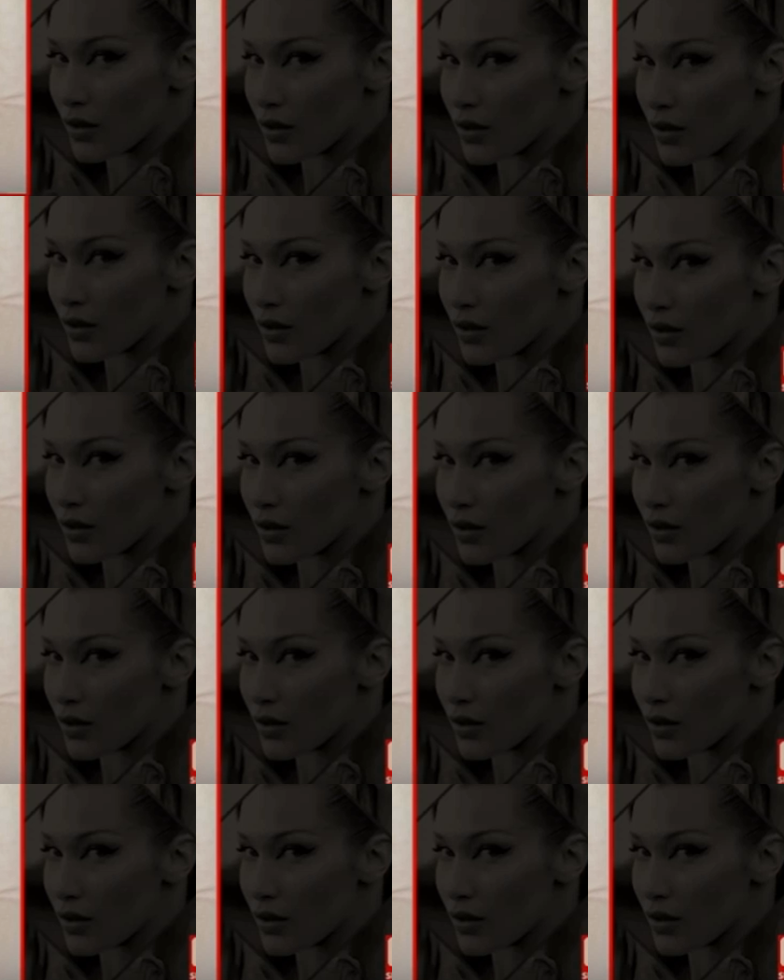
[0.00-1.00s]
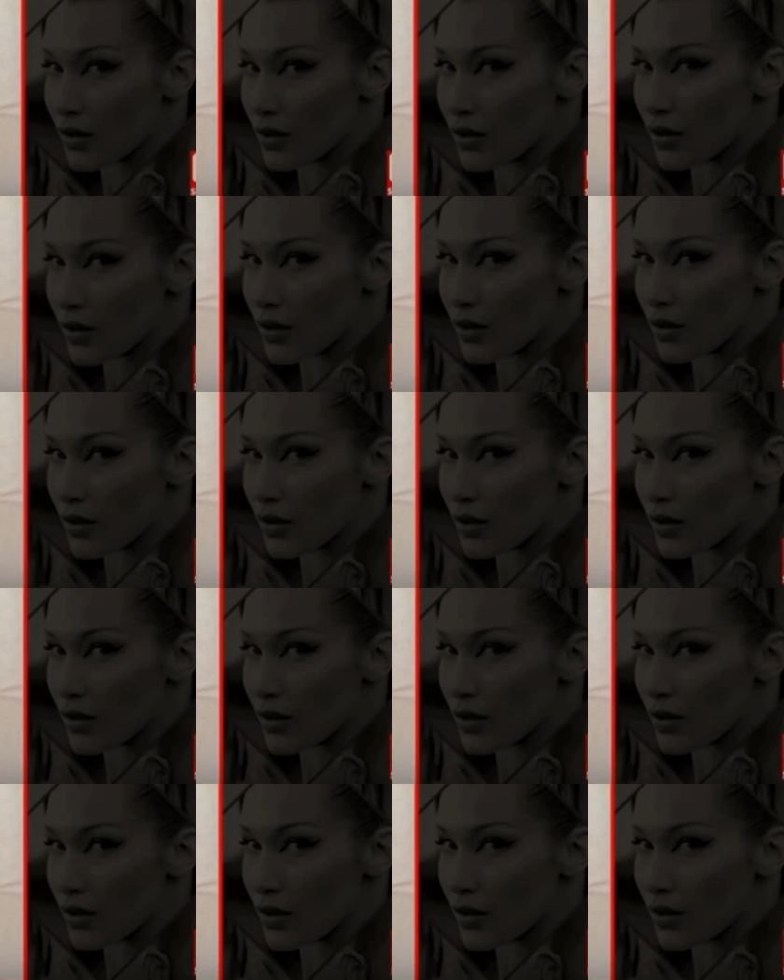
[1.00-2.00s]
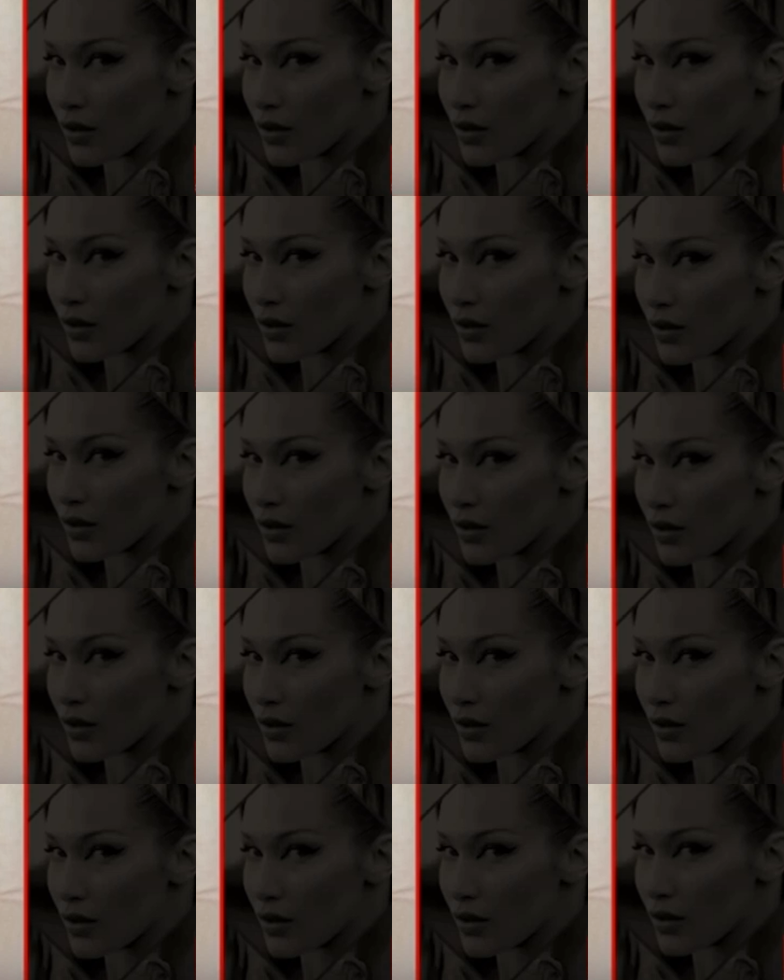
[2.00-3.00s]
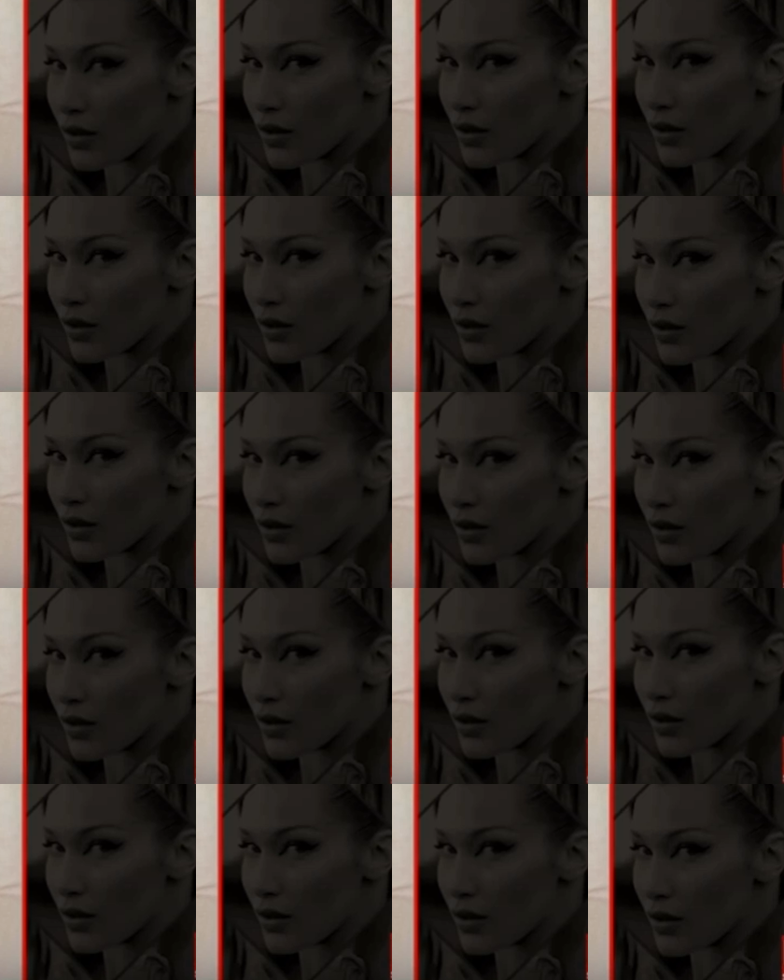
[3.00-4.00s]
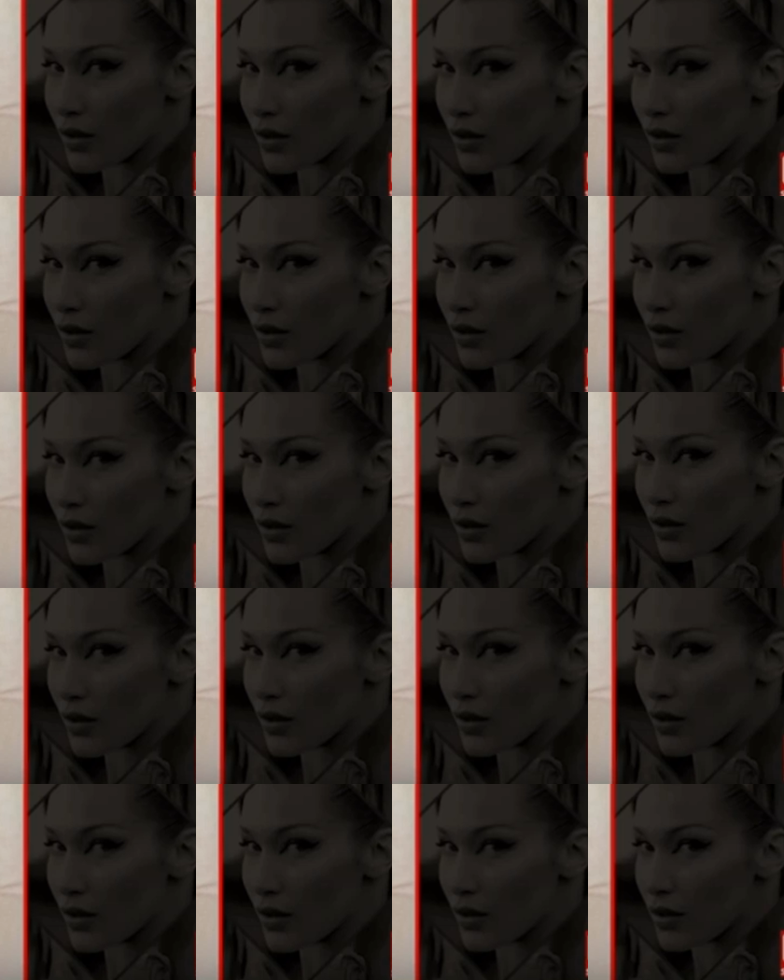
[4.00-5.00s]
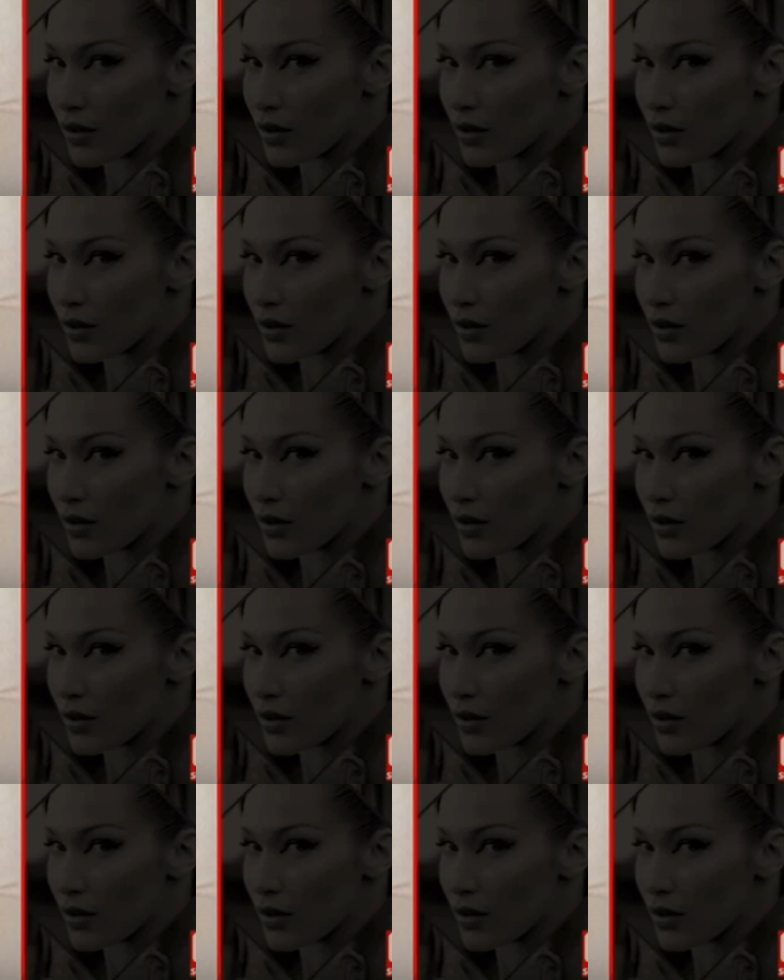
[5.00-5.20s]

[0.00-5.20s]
(silent)